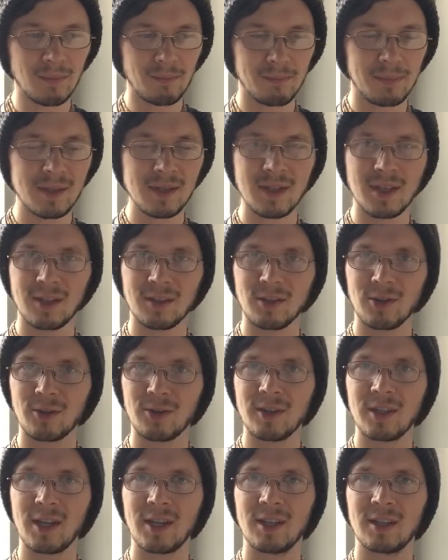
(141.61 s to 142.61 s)
being
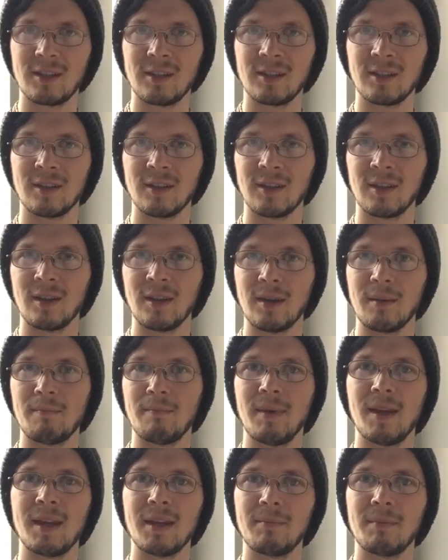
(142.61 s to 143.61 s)
created
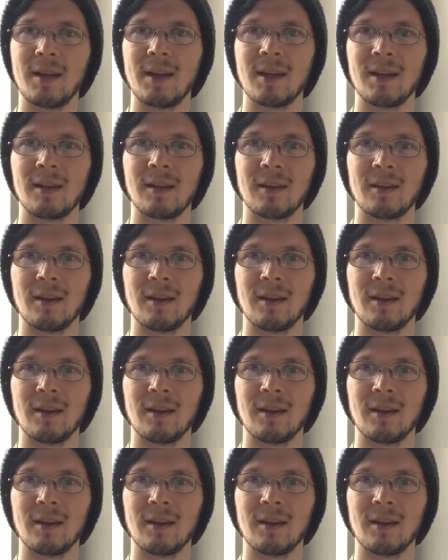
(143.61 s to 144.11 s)
many, many